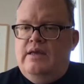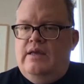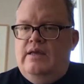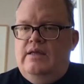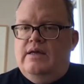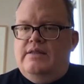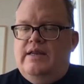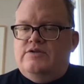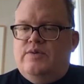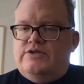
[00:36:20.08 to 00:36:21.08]
The
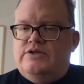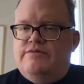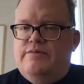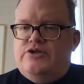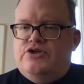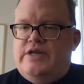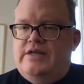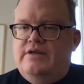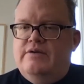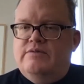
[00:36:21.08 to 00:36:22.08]
next question from Richard
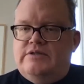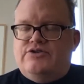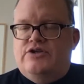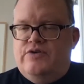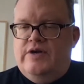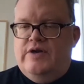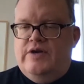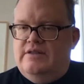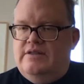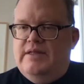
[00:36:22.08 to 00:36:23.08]
Denton was actually
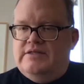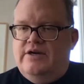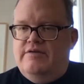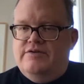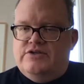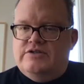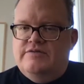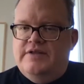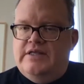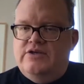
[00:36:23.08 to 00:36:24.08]
addressing the military versus
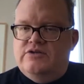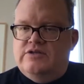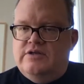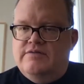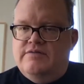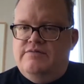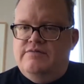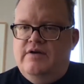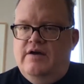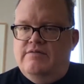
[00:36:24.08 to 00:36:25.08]
civilian uses of
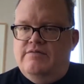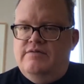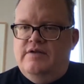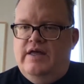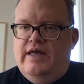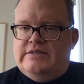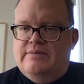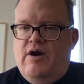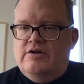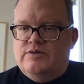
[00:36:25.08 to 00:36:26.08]

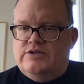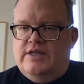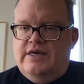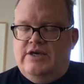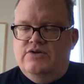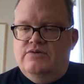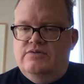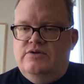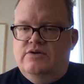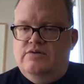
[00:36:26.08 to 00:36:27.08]
SMRs, which I think you
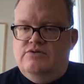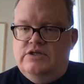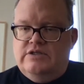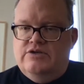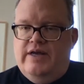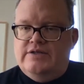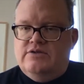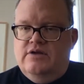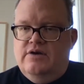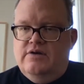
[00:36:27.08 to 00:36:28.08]
just addressed,
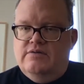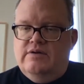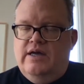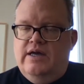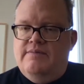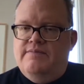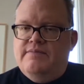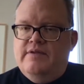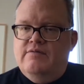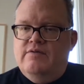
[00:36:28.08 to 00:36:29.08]
although
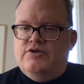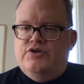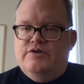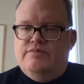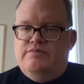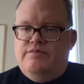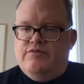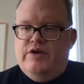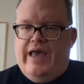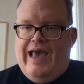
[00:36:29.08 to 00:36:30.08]
Richard, feel
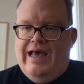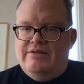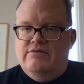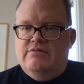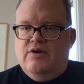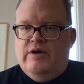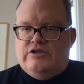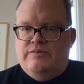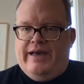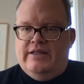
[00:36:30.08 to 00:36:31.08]
free to add the
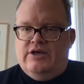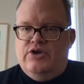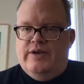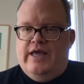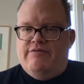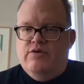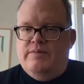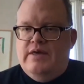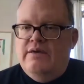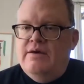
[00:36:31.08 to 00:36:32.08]
question back at the Q&A if you want to
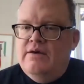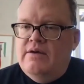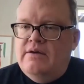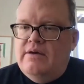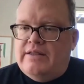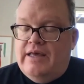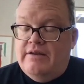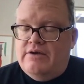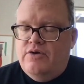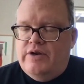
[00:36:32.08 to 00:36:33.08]
be, at the end of
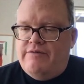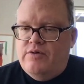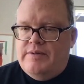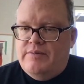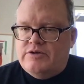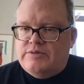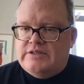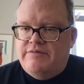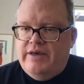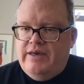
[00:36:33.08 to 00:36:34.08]
the Q&A if you want to be more
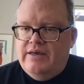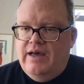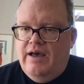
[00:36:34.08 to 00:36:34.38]
specific.